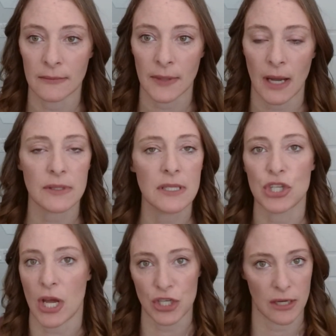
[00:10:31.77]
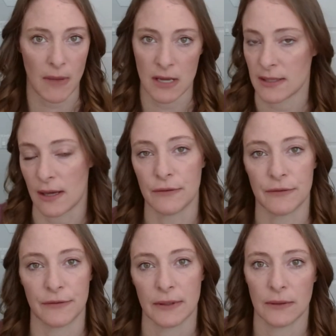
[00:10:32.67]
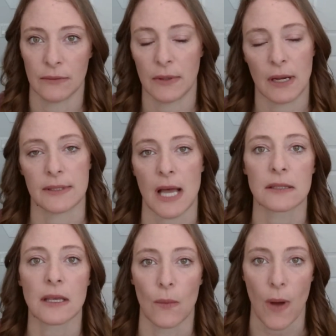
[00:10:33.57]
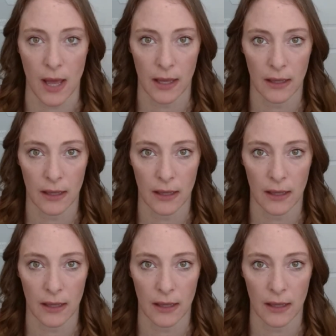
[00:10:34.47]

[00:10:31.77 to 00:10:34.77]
I wasn't judging myself when I was asking why.